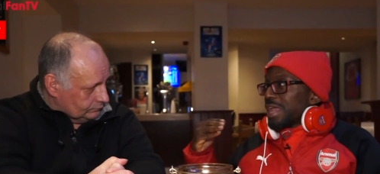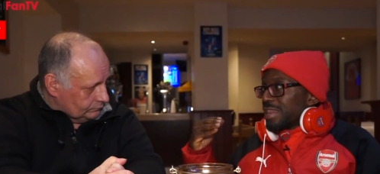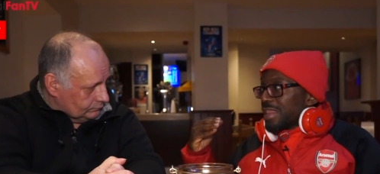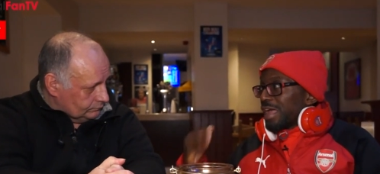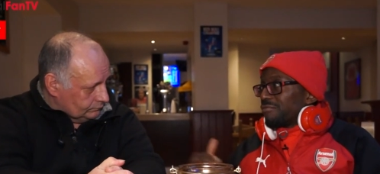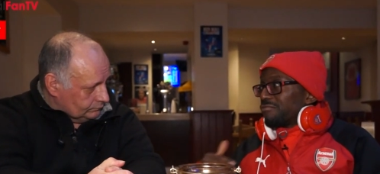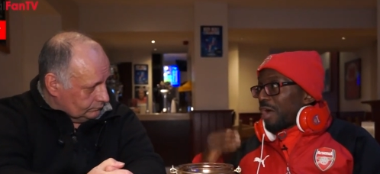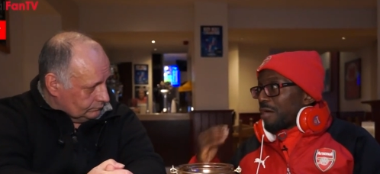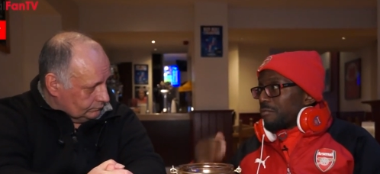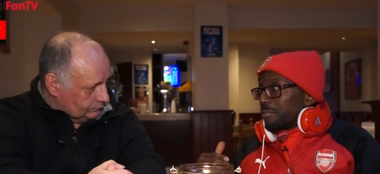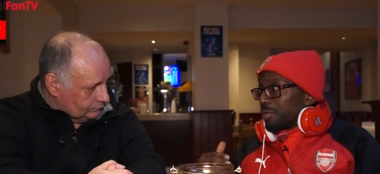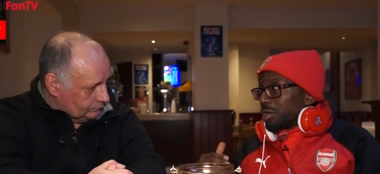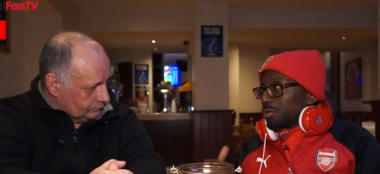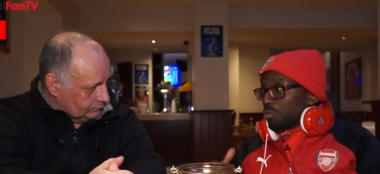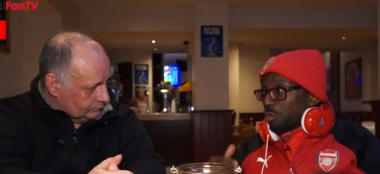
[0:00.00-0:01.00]
Speaker 1: in the
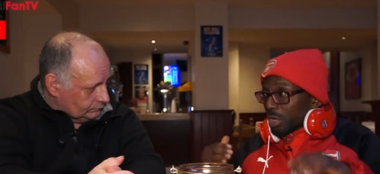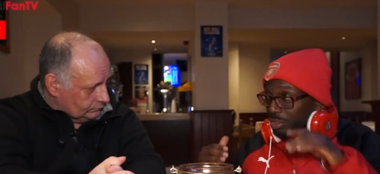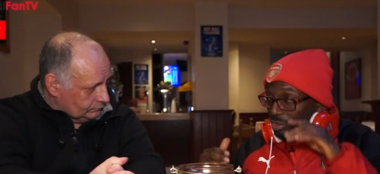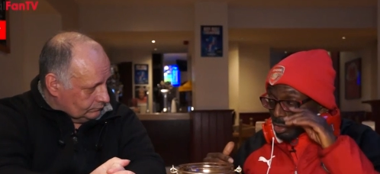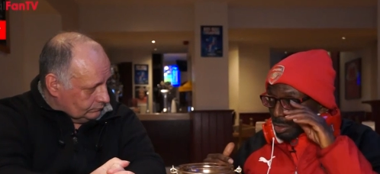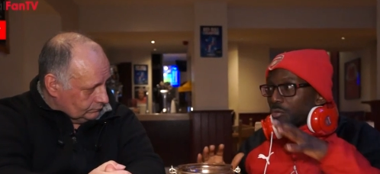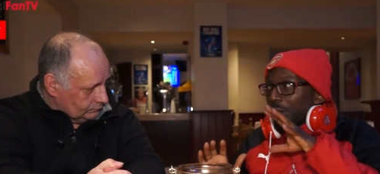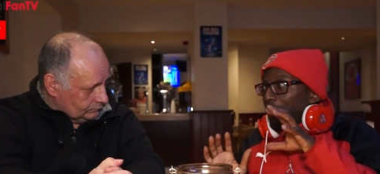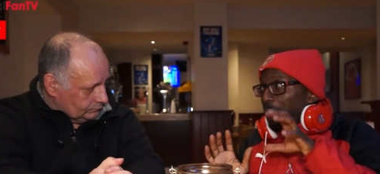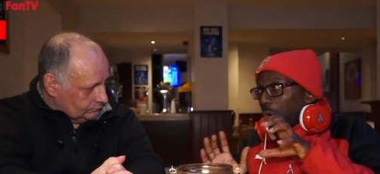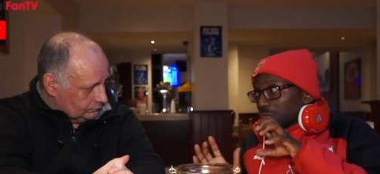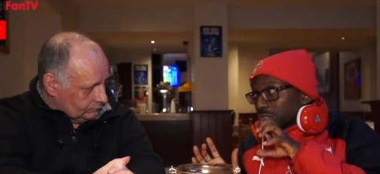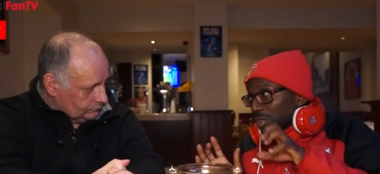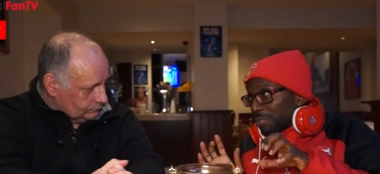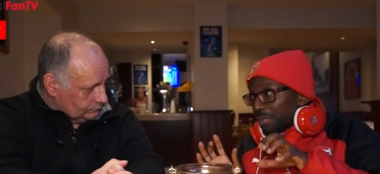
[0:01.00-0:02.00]
environment which we're
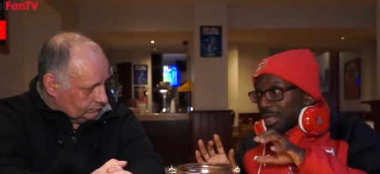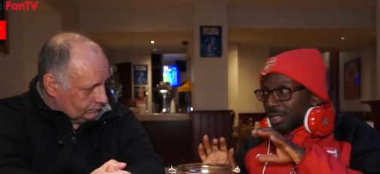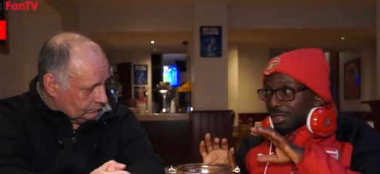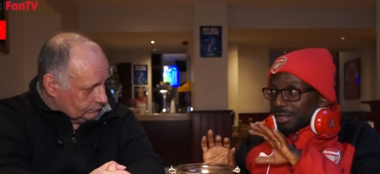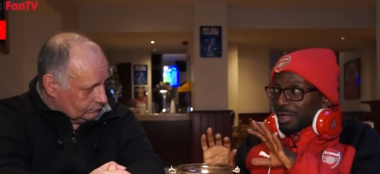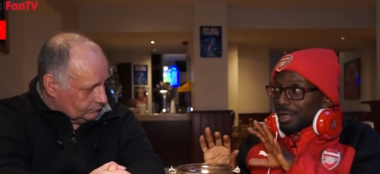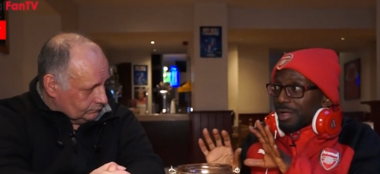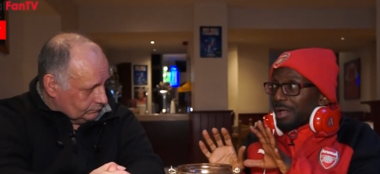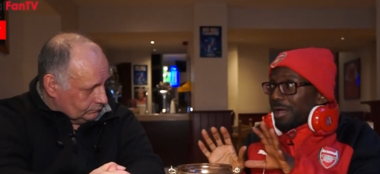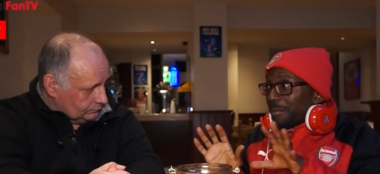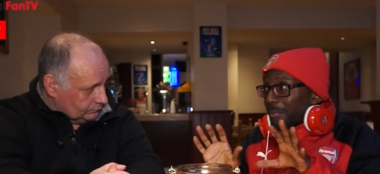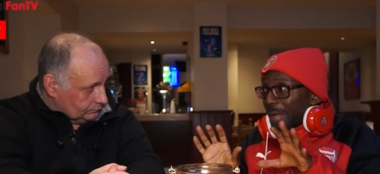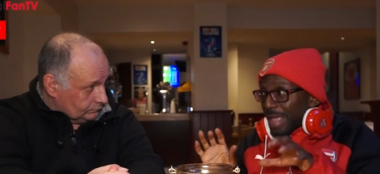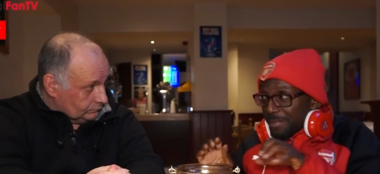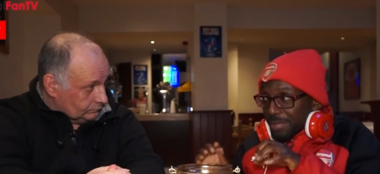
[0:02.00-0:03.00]
possibly
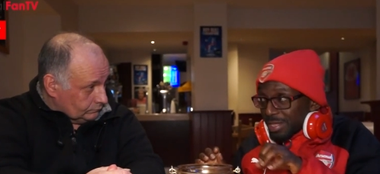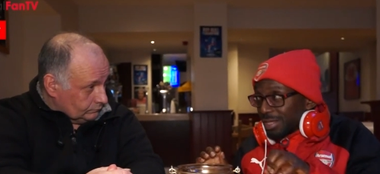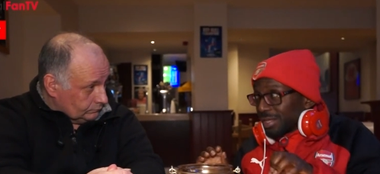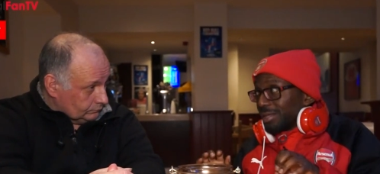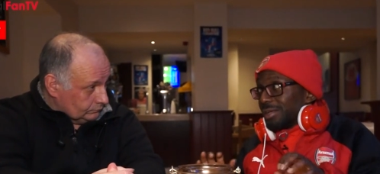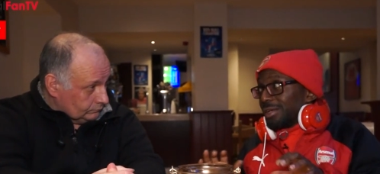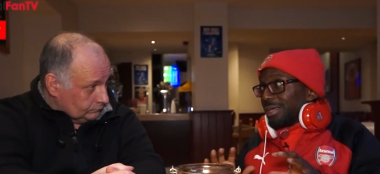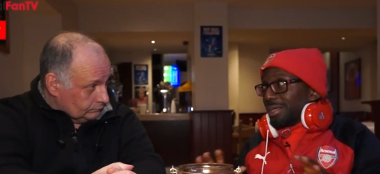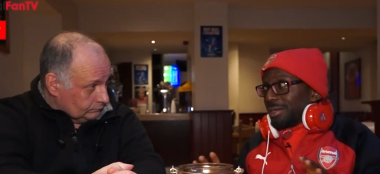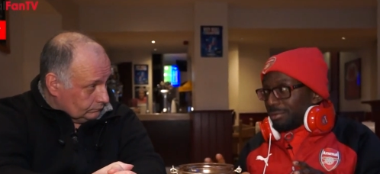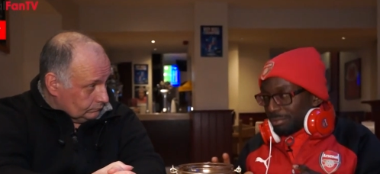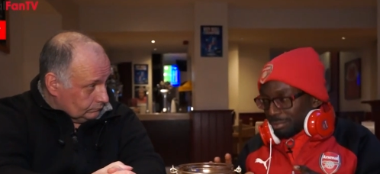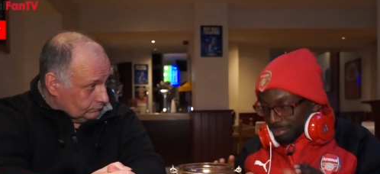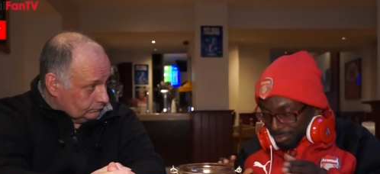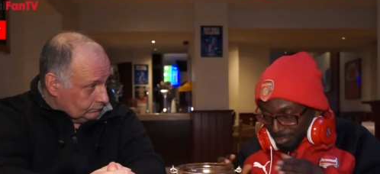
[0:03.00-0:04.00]
maybe
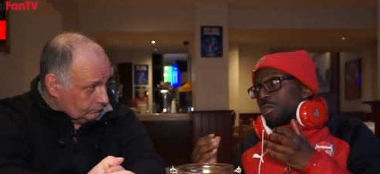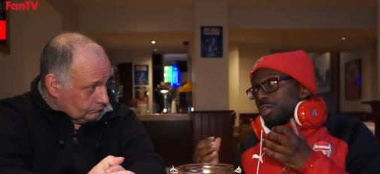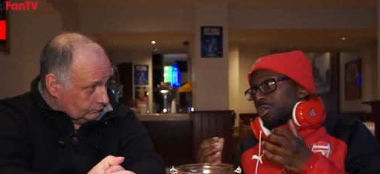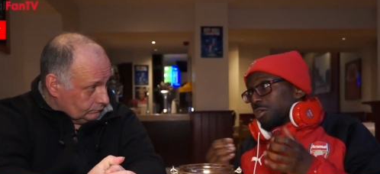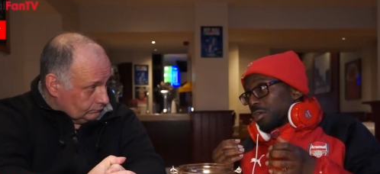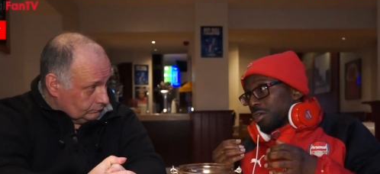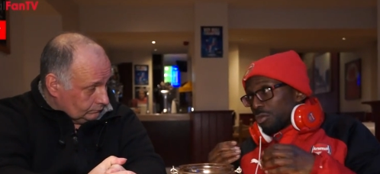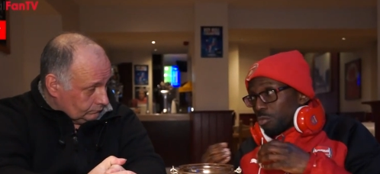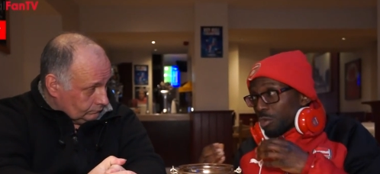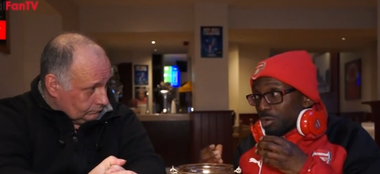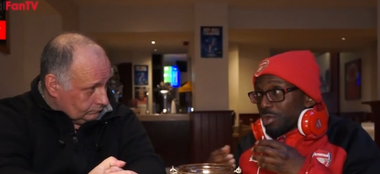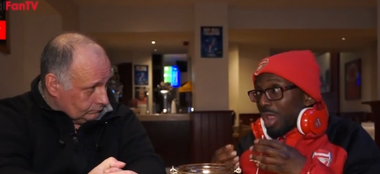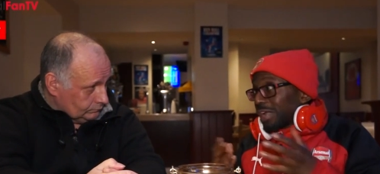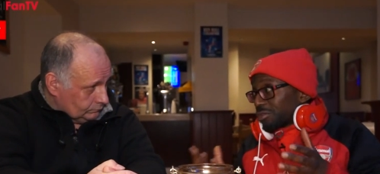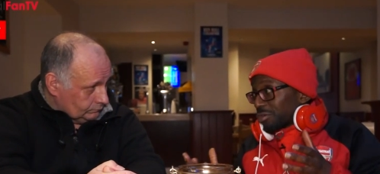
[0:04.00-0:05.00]
in, we could
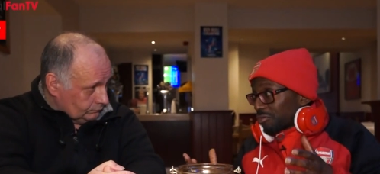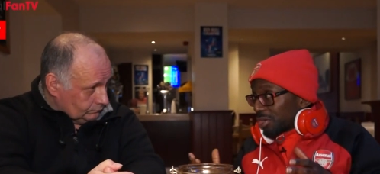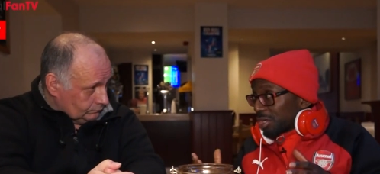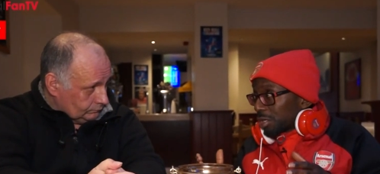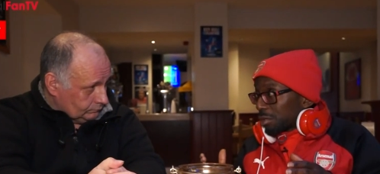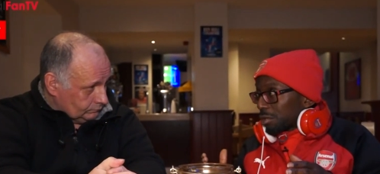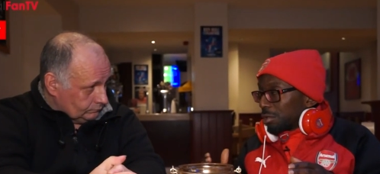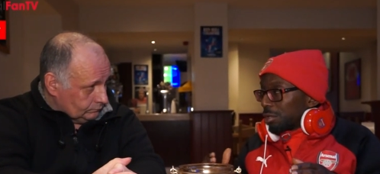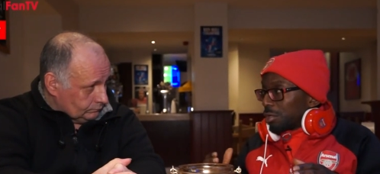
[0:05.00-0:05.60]
we'd like mm. to hmm. think,